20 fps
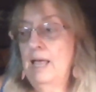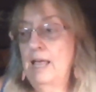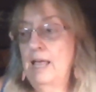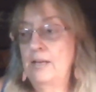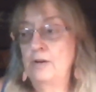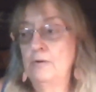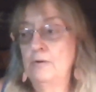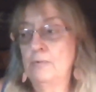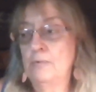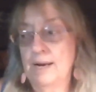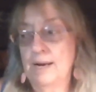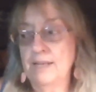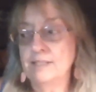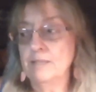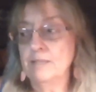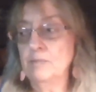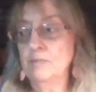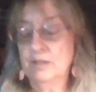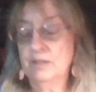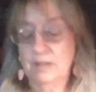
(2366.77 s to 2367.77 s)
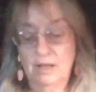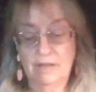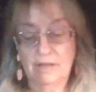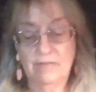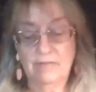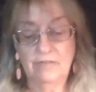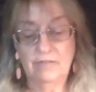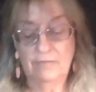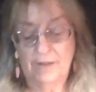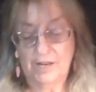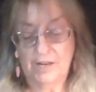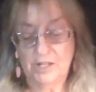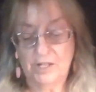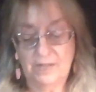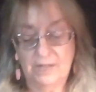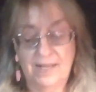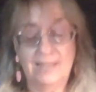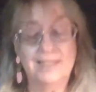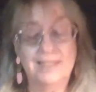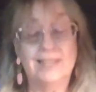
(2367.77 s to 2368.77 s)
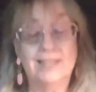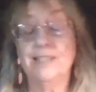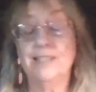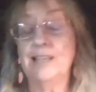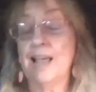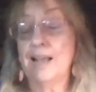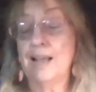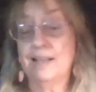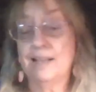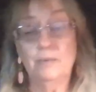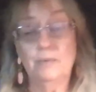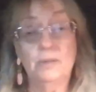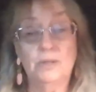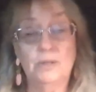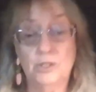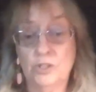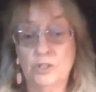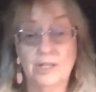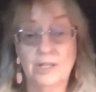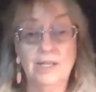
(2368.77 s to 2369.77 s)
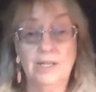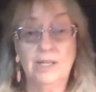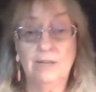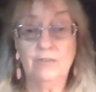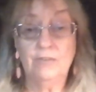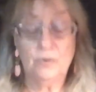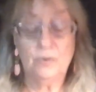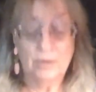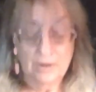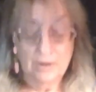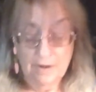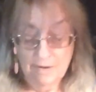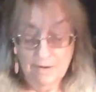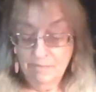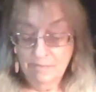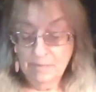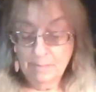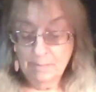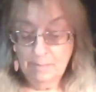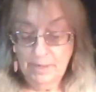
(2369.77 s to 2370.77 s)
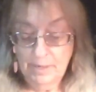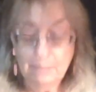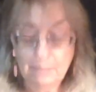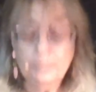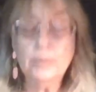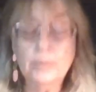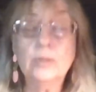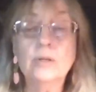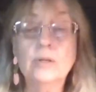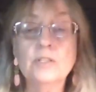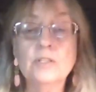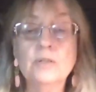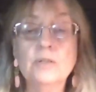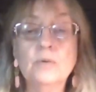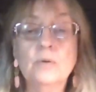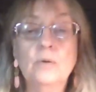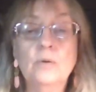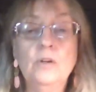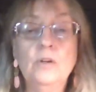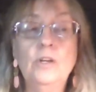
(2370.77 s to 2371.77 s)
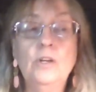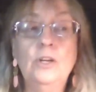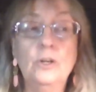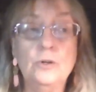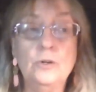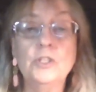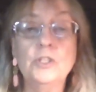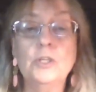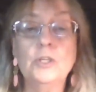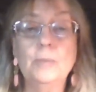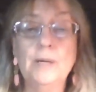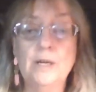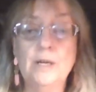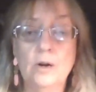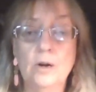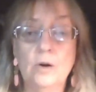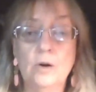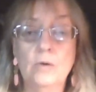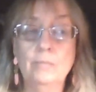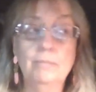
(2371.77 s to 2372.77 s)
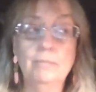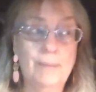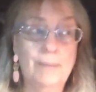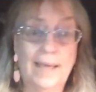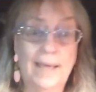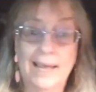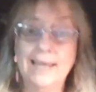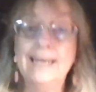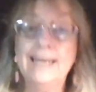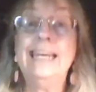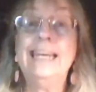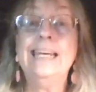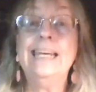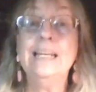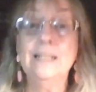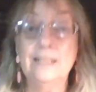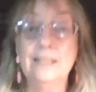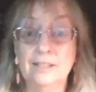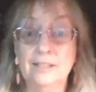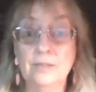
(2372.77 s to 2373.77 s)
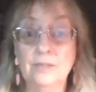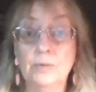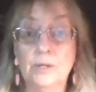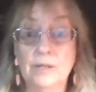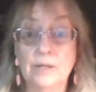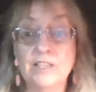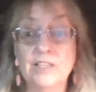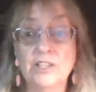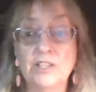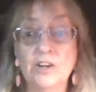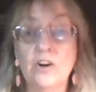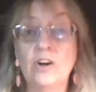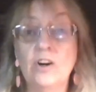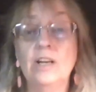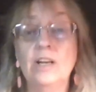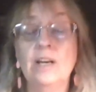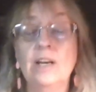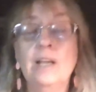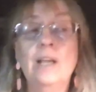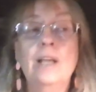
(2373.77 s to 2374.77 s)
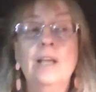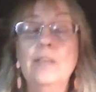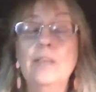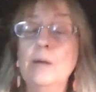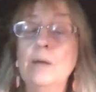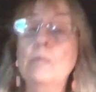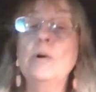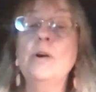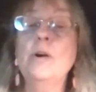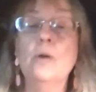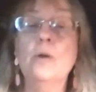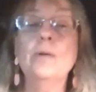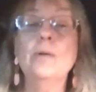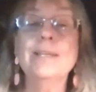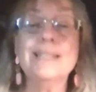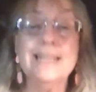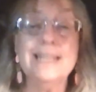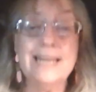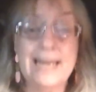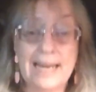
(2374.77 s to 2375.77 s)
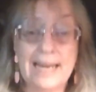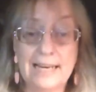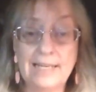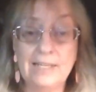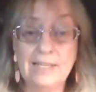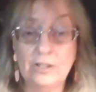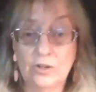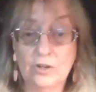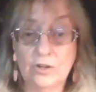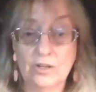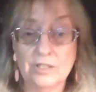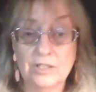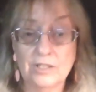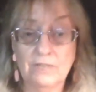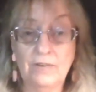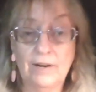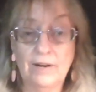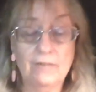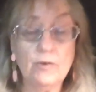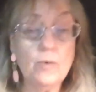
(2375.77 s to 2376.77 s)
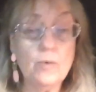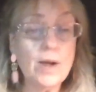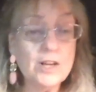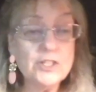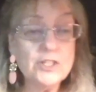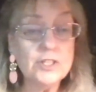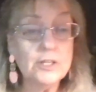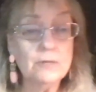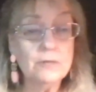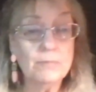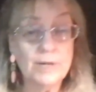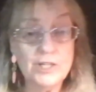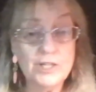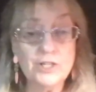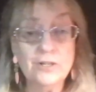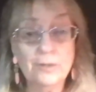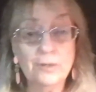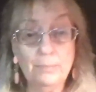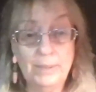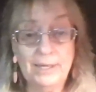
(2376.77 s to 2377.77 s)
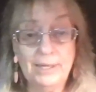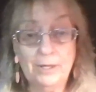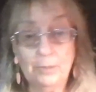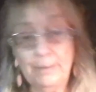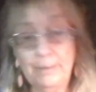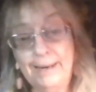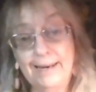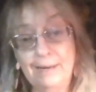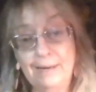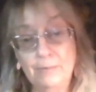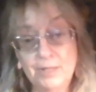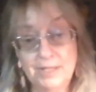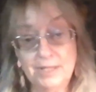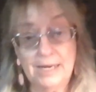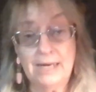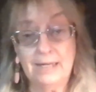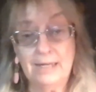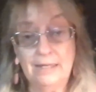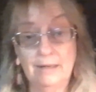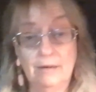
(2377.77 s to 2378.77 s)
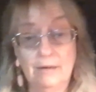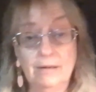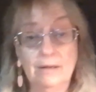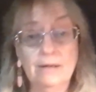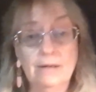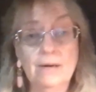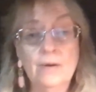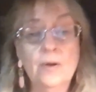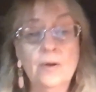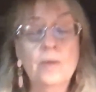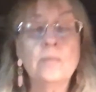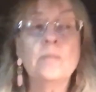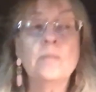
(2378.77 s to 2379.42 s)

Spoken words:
and you raise them with love and affection, that's exactly what they're going to give you. Pit bulls used to be known back in England where they started. They were known as nanny dogs. If you ever watched the original Peter Pan with Sandy Duncan,